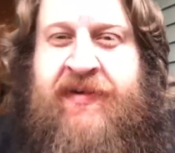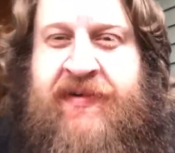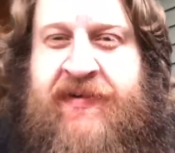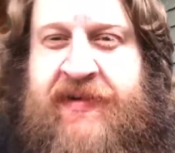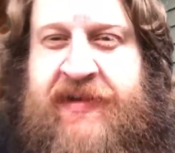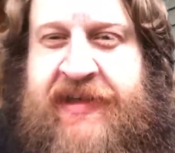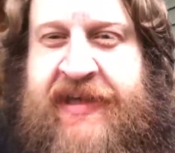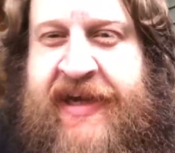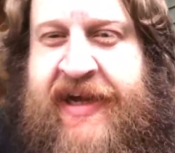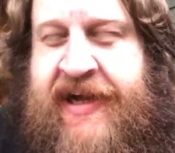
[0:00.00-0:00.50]

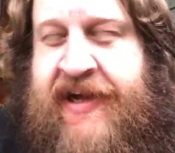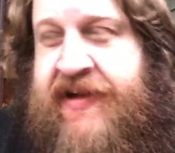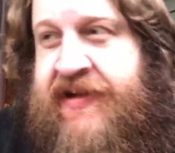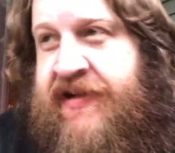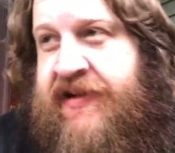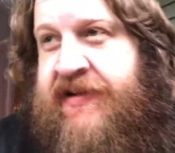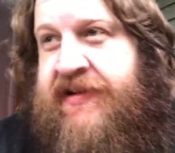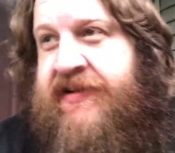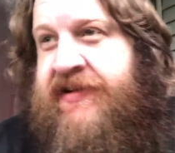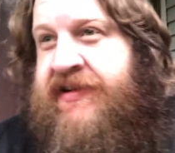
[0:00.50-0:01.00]
Yeah.
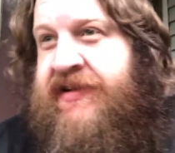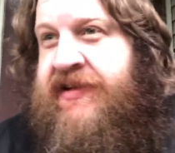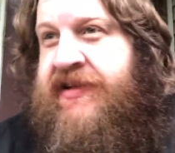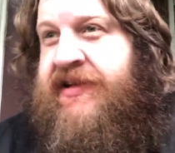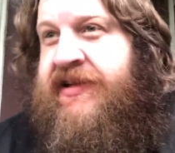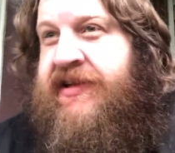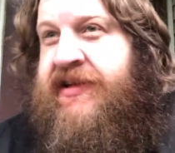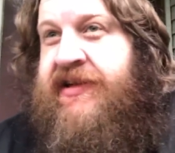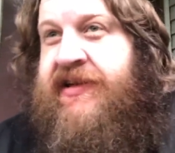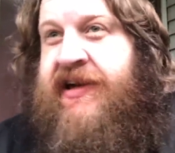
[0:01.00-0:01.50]

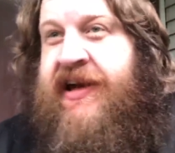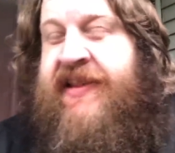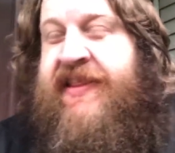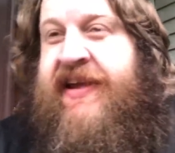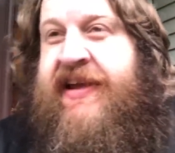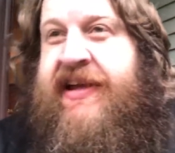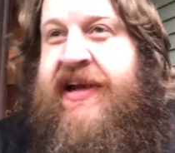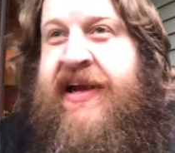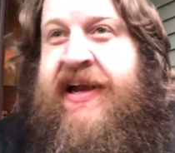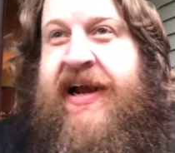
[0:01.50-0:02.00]
I
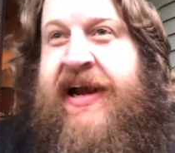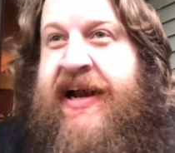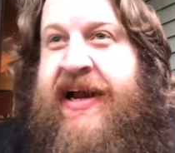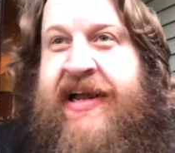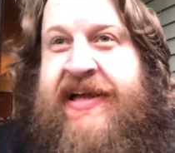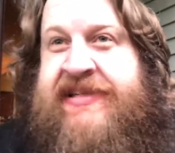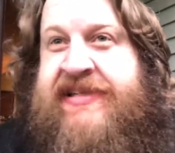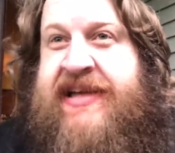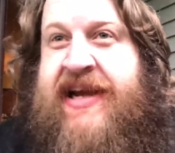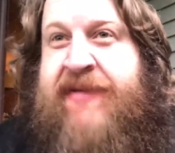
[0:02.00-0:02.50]
think
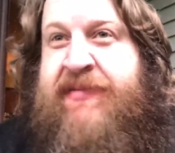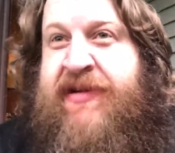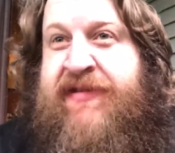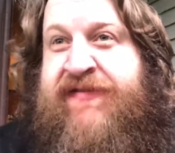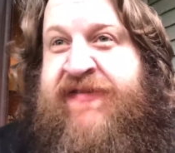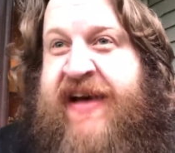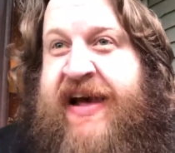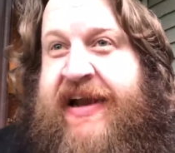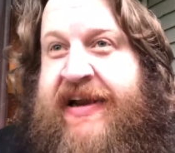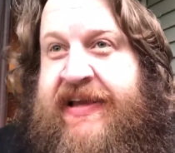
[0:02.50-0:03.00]
it's got to be a
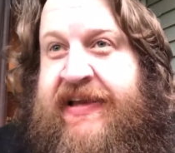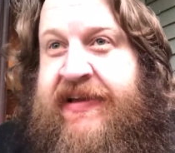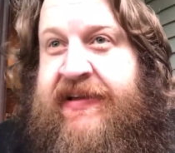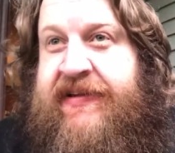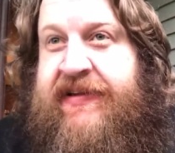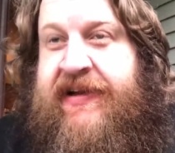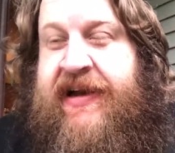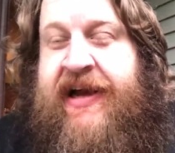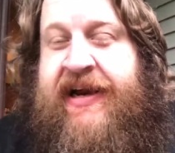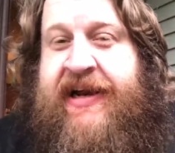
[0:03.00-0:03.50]
fatty.
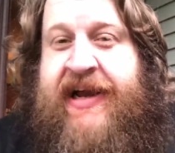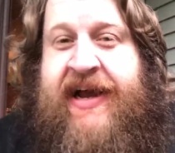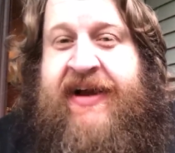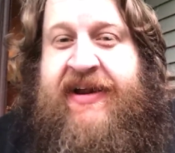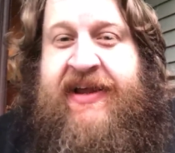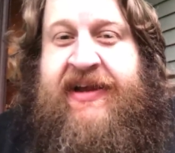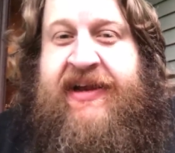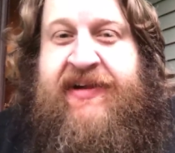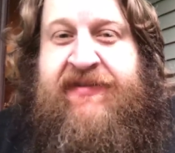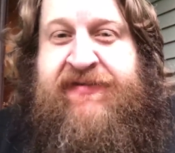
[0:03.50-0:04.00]
I had
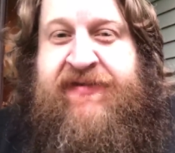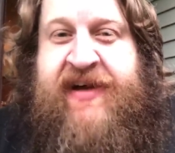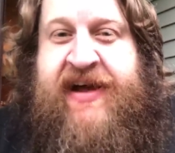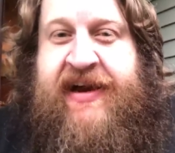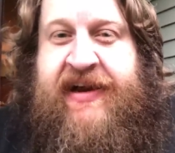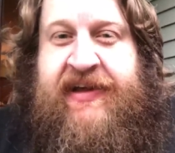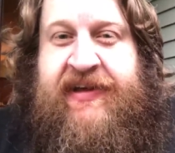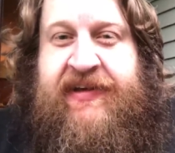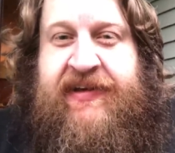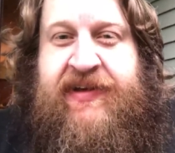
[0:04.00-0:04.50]
to get a
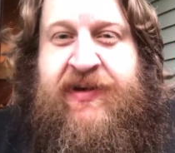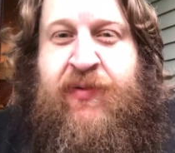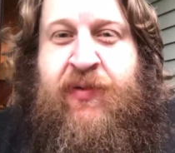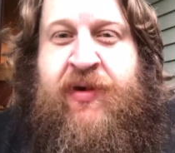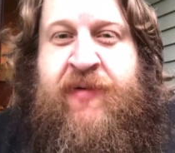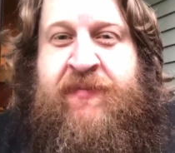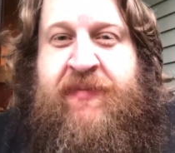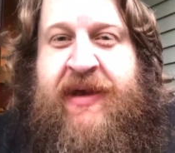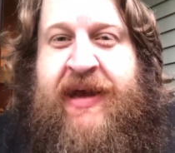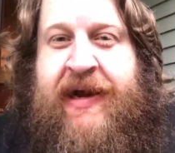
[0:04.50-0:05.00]
fatty. You
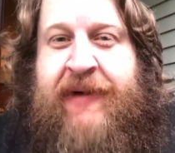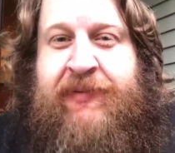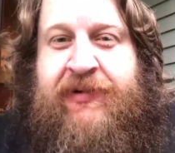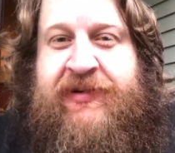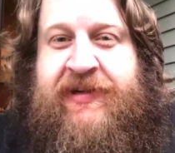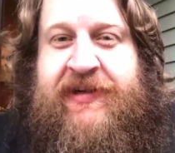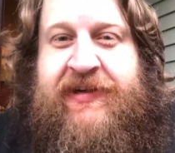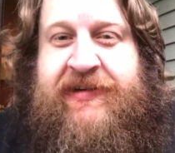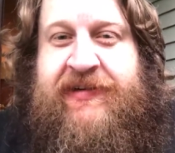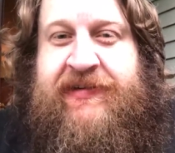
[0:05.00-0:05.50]
wouldn't be able
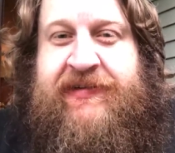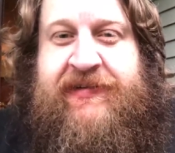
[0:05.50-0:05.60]
to...